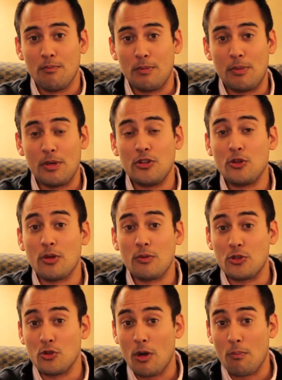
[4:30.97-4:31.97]
Maybe you
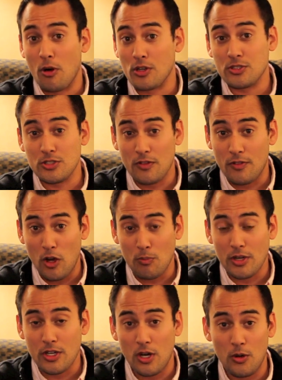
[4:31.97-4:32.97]
can do a personal
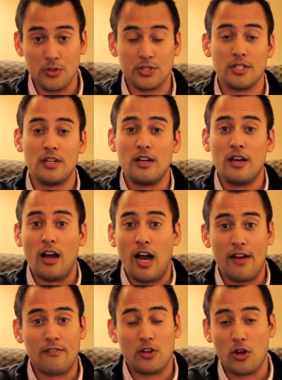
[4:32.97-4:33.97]
development coach.
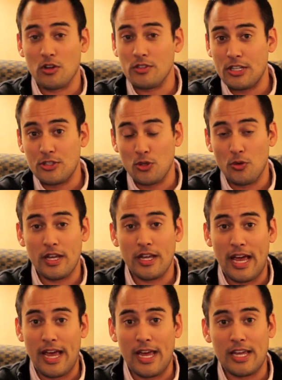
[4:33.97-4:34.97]
I'm currently
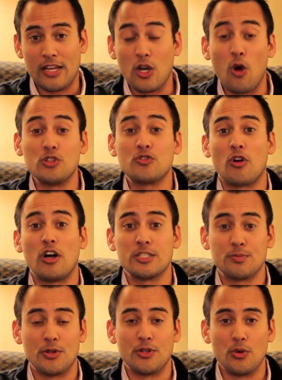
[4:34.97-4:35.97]
doing a coach for
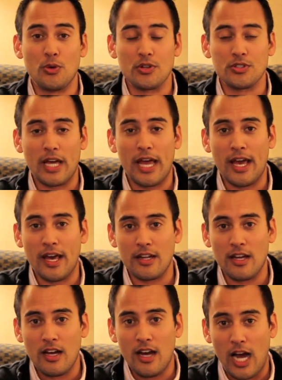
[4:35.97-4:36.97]
entrepreneurs,
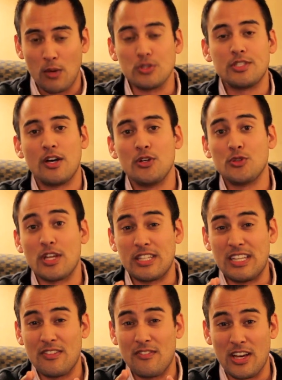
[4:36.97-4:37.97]
and I will tell you that
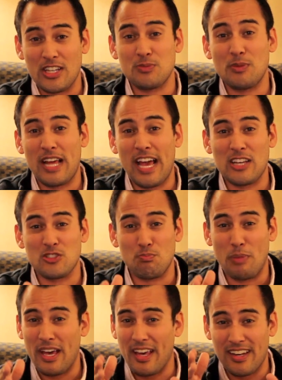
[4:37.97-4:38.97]
the investment has
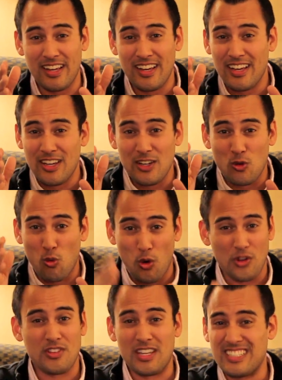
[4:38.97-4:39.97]
been
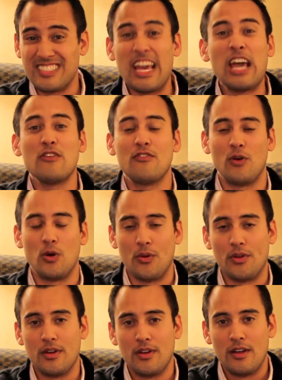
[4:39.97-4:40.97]
worth it
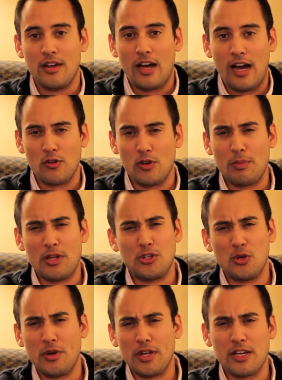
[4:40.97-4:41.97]
tenfold. I've only been
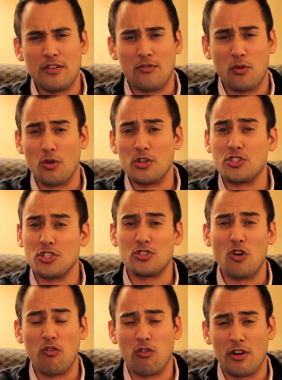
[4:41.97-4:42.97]
doing it for just
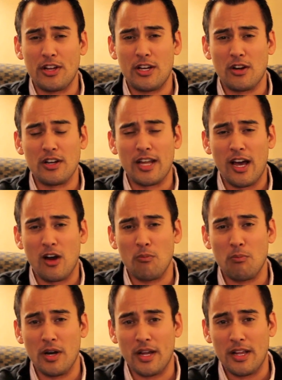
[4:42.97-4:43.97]
over a year now,
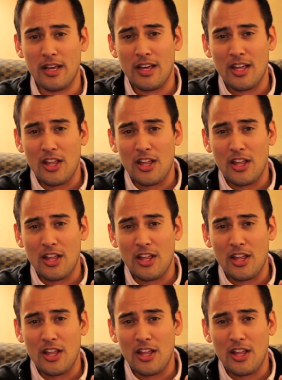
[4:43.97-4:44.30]
but